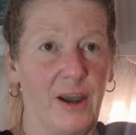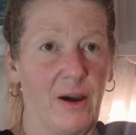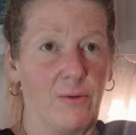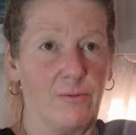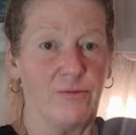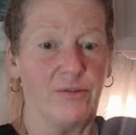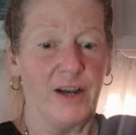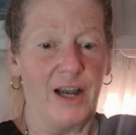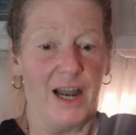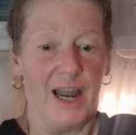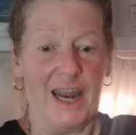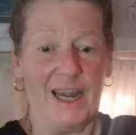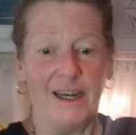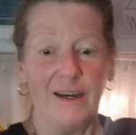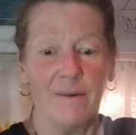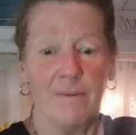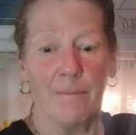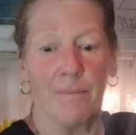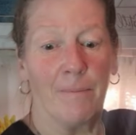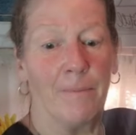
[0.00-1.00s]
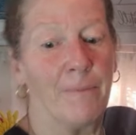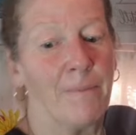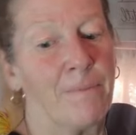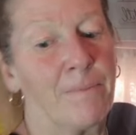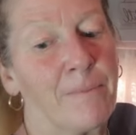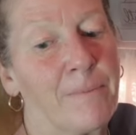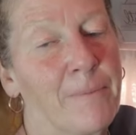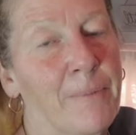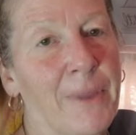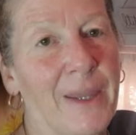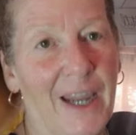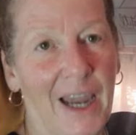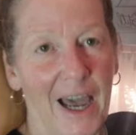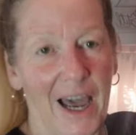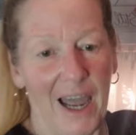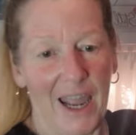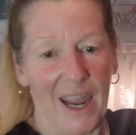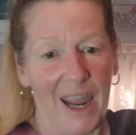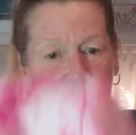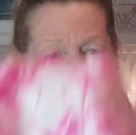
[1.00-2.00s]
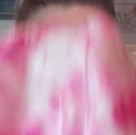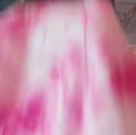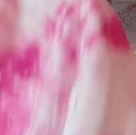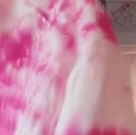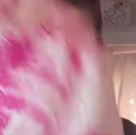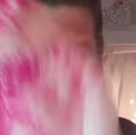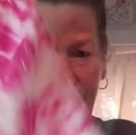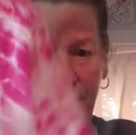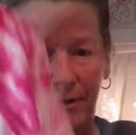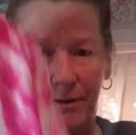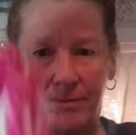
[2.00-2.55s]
out fine. I have